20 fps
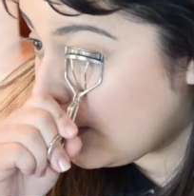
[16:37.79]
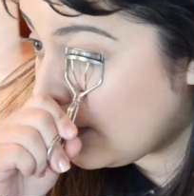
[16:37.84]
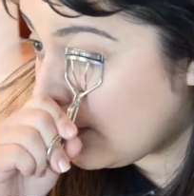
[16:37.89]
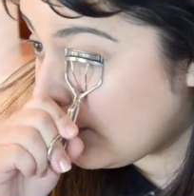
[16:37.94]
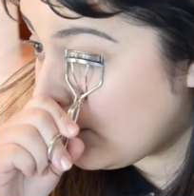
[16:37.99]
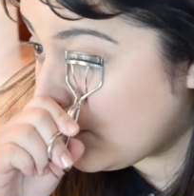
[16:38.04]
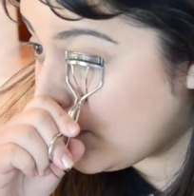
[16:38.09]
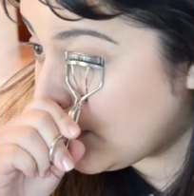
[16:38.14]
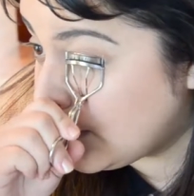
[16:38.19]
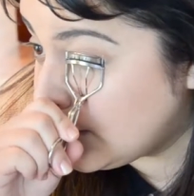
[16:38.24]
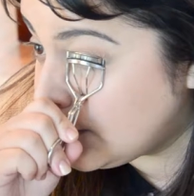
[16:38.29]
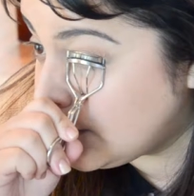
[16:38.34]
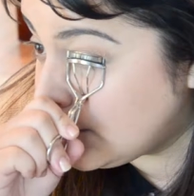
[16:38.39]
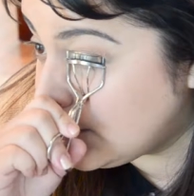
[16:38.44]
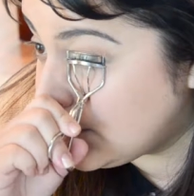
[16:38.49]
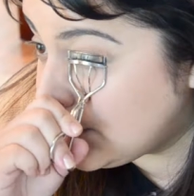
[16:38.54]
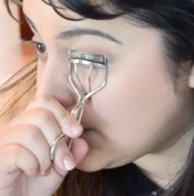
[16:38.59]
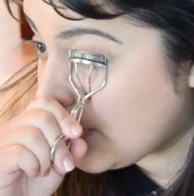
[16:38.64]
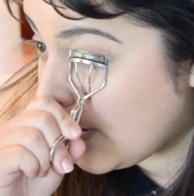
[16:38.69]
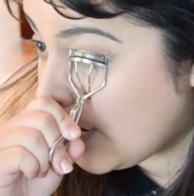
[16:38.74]
I have a bunch of
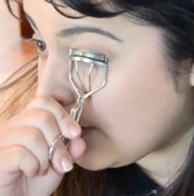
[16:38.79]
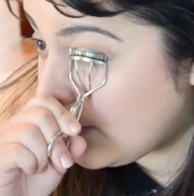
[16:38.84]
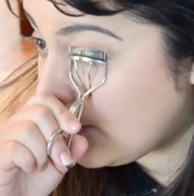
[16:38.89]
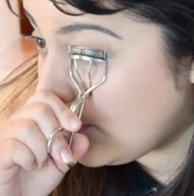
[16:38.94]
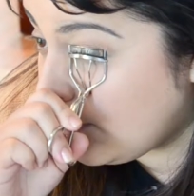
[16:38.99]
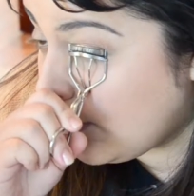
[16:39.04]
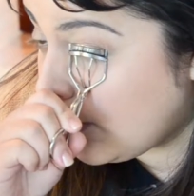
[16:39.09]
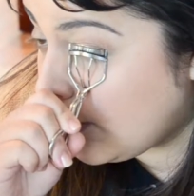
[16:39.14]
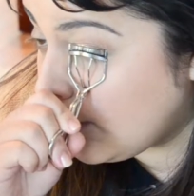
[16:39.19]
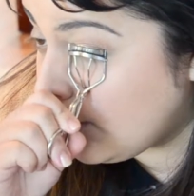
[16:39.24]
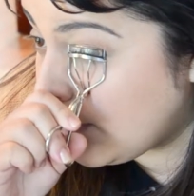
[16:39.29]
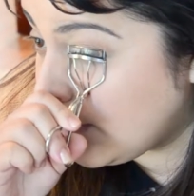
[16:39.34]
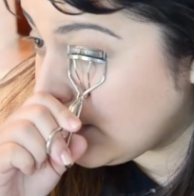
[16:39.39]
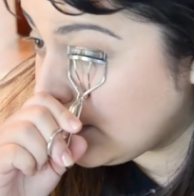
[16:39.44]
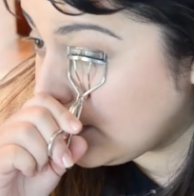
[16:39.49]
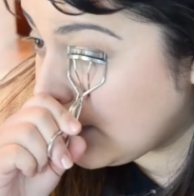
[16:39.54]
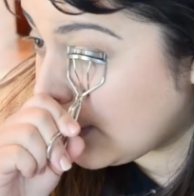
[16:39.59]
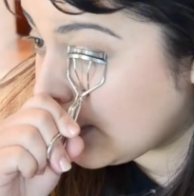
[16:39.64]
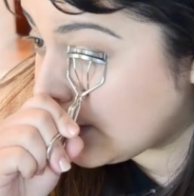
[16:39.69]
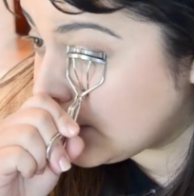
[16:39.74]
shadow on my
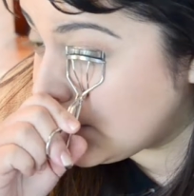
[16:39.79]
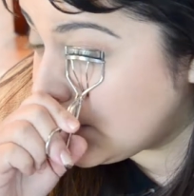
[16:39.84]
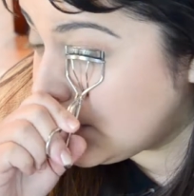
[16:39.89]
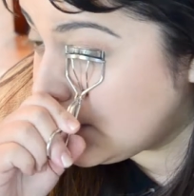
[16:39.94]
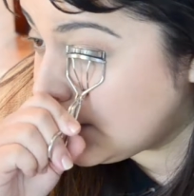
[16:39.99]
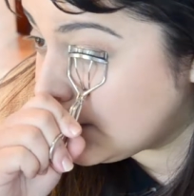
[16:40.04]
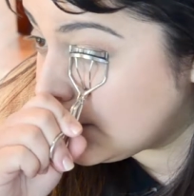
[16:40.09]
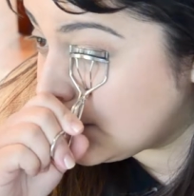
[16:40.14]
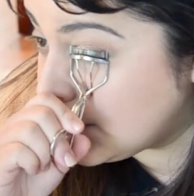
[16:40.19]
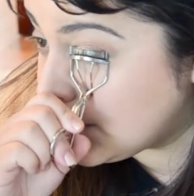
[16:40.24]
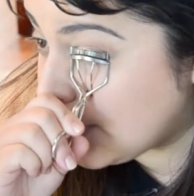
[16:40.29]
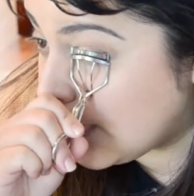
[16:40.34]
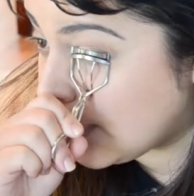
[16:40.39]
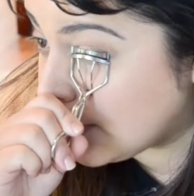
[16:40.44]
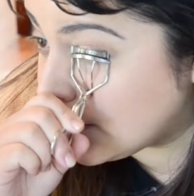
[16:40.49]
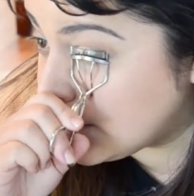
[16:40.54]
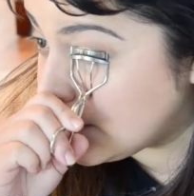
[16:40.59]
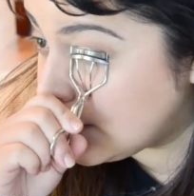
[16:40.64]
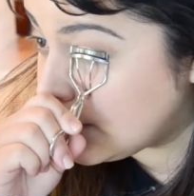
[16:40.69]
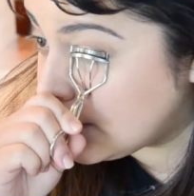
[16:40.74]
lashes, which
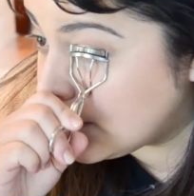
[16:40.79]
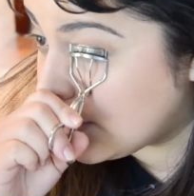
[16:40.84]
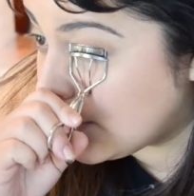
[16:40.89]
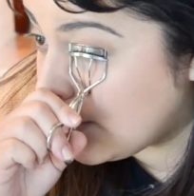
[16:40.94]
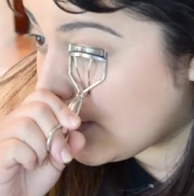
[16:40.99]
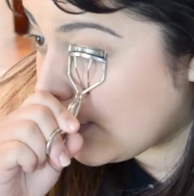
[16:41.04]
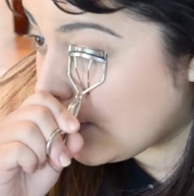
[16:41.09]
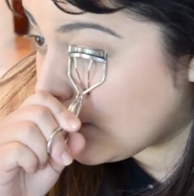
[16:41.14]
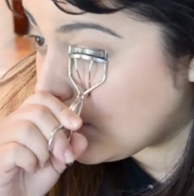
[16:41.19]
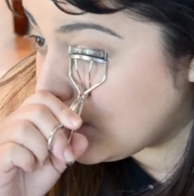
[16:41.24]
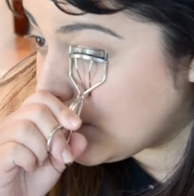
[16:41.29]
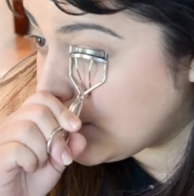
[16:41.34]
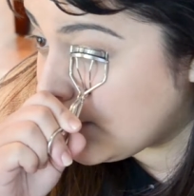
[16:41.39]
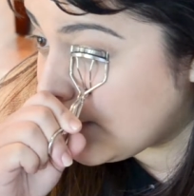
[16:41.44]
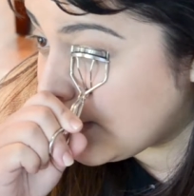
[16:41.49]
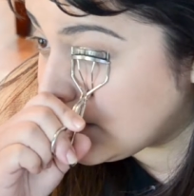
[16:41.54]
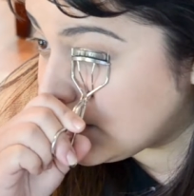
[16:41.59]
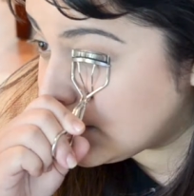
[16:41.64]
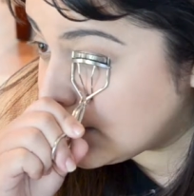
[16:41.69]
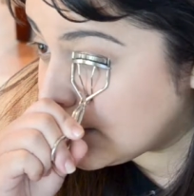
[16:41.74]
actually is gonna help the
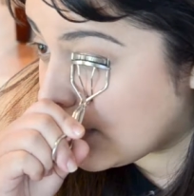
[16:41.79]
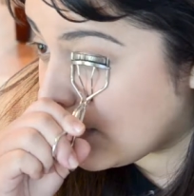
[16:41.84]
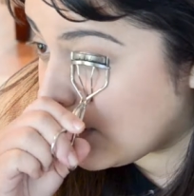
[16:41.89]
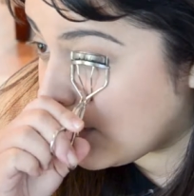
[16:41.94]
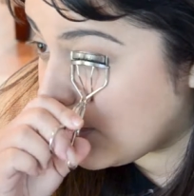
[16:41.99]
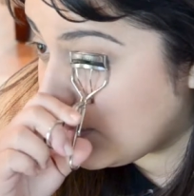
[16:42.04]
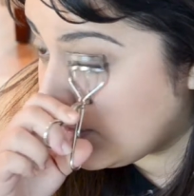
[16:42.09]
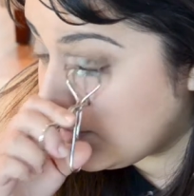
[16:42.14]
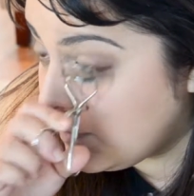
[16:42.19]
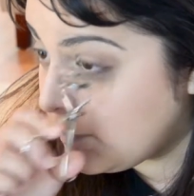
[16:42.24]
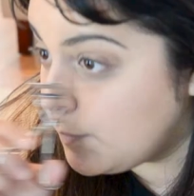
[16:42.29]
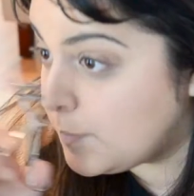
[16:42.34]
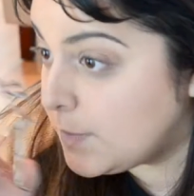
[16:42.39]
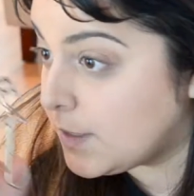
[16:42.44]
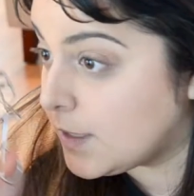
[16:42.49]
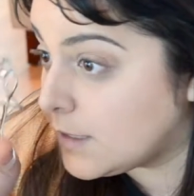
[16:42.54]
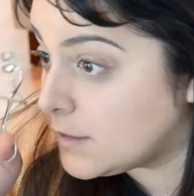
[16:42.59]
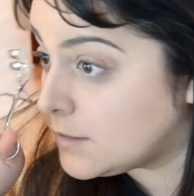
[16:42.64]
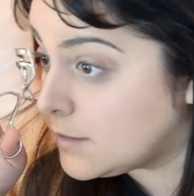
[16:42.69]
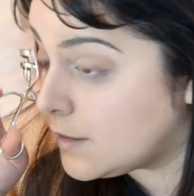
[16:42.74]
mascara be
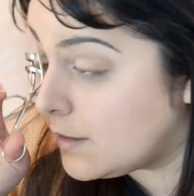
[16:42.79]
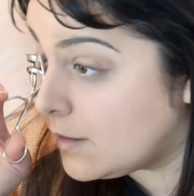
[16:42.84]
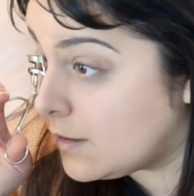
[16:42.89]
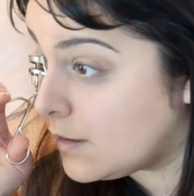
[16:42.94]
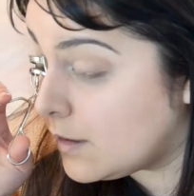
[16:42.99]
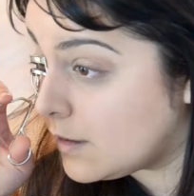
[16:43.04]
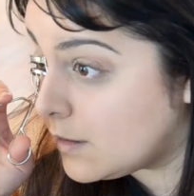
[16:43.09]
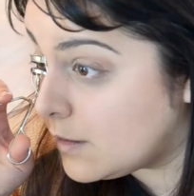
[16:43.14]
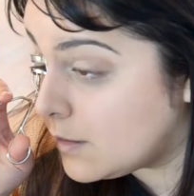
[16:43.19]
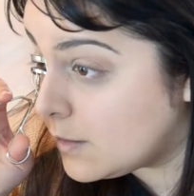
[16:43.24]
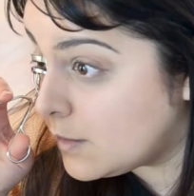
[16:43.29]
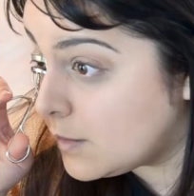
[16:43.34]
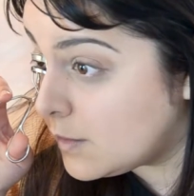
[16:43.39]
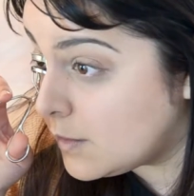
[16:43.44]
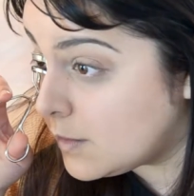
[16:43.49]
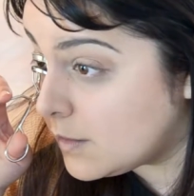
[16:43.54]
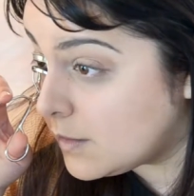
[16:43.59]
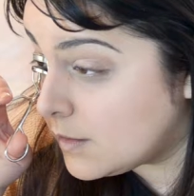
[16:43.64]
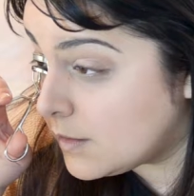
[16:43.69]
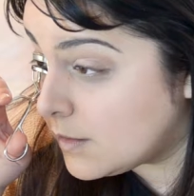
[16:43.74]
nice and
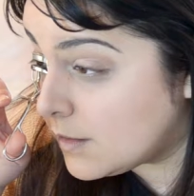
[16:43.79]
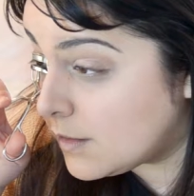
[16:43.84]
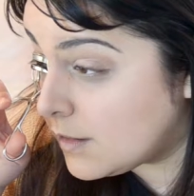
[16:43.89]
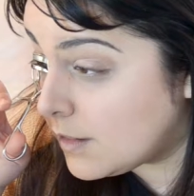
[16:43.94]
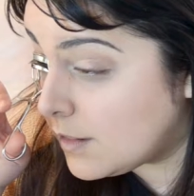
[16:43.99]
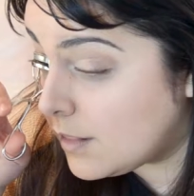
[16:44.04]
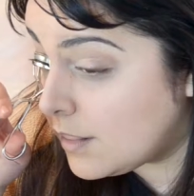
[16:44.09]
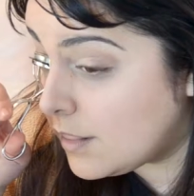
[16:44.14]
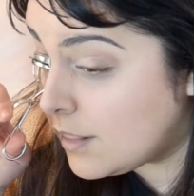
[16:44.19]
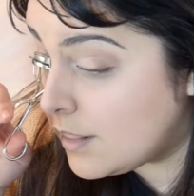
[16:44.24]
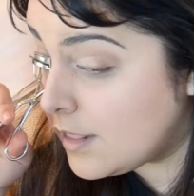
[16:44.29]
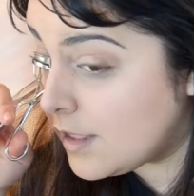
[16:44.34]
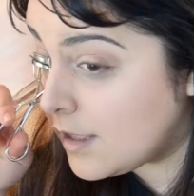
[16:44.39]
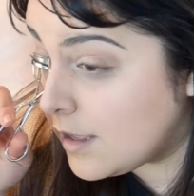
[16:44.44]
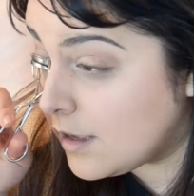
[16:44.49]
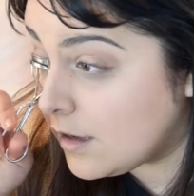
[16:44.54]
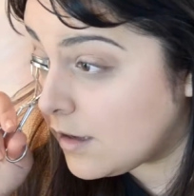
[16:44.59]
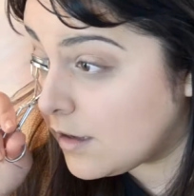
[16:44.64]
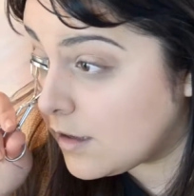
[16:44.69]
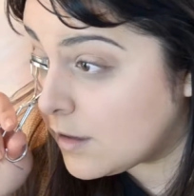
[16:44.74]

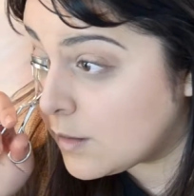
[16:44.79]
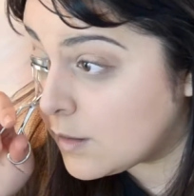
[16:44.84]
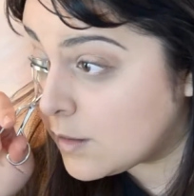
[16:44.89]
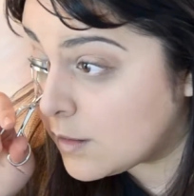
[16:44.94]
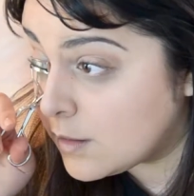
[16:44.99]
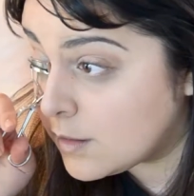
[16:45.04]
thick.